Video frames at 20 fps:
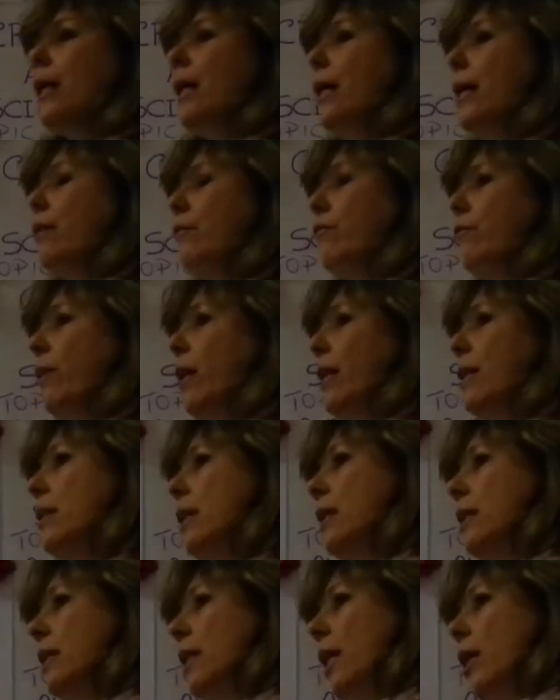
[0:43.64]
And
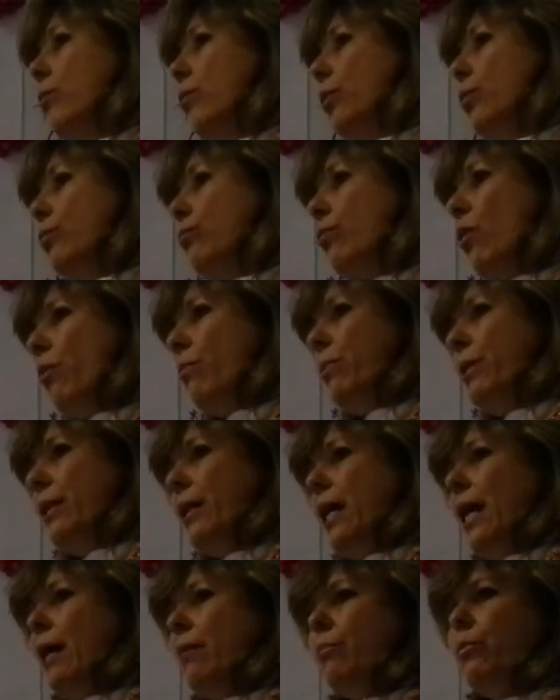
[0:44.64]
finally, I will wrap it
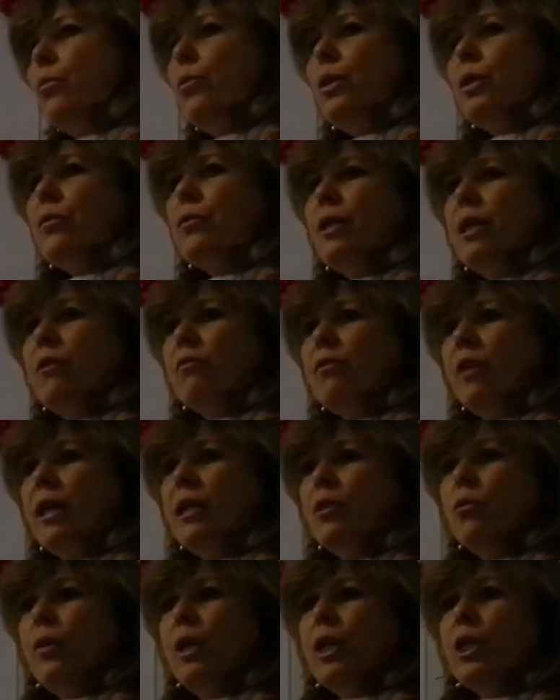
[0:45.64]
up with the
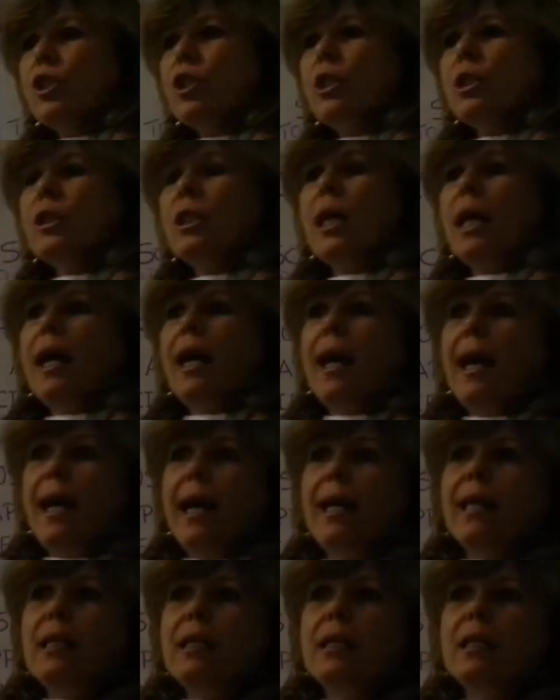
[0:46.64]
evaluation
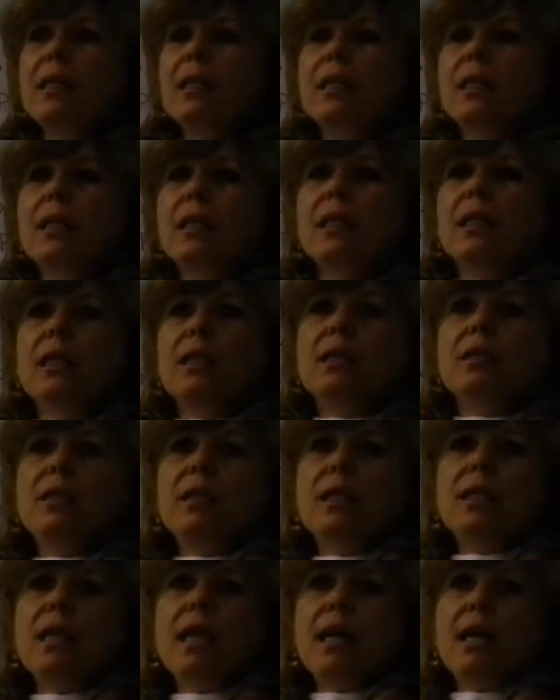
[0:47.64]
and
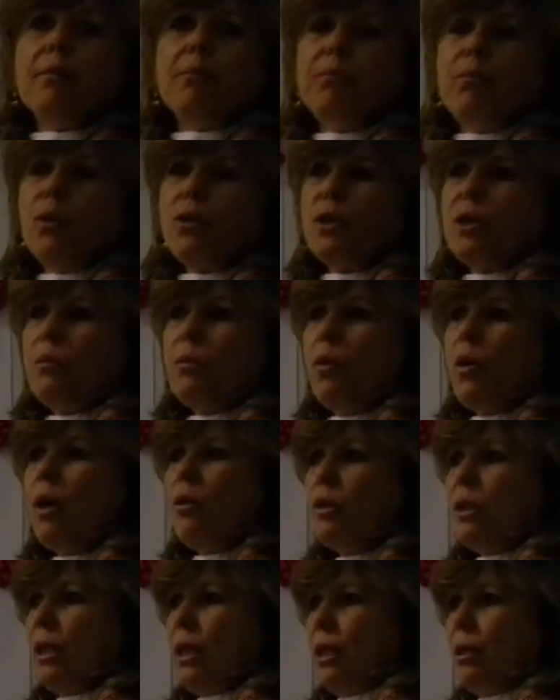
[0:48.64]
the possible
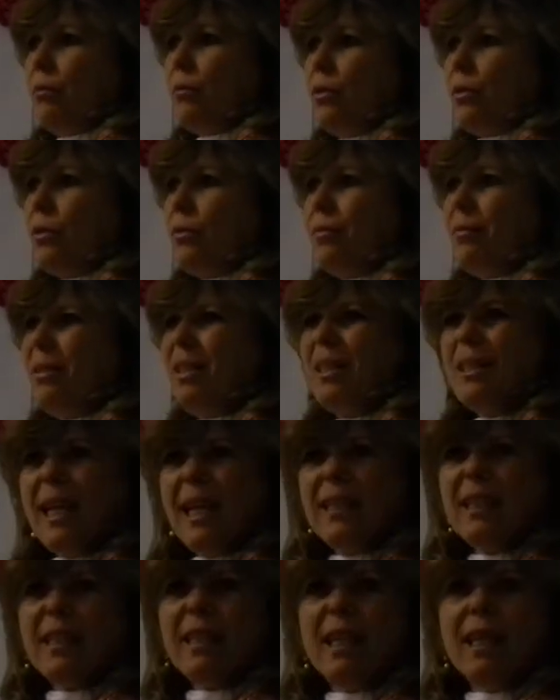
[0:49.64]
outcomes. Is
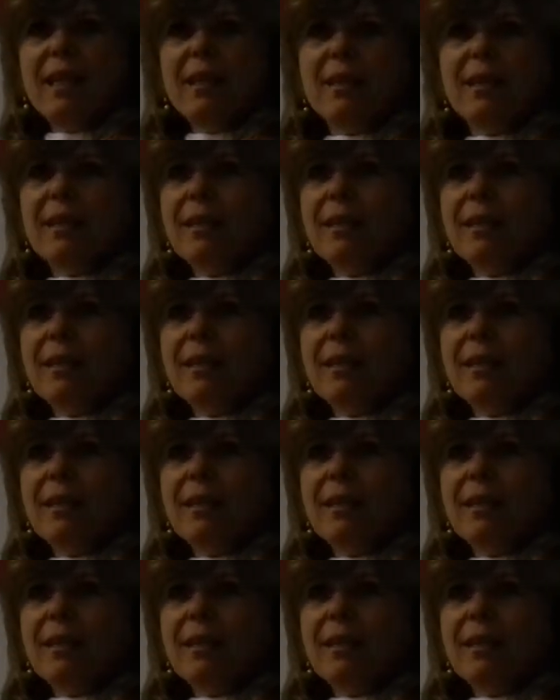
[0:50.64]
that clear?